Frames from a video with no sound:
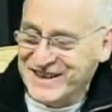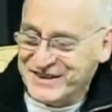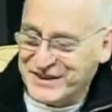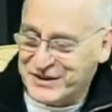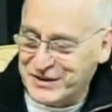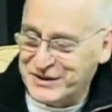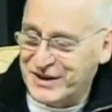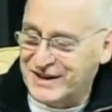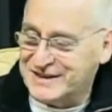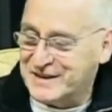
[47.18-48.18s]
the
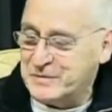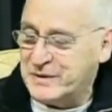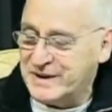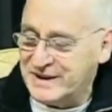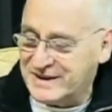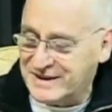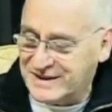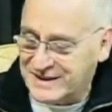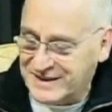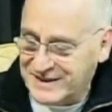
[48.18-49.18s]
colonoscopy,
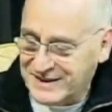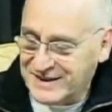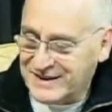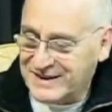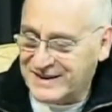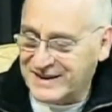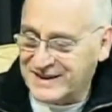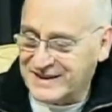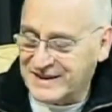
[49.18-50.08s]
the the thing that.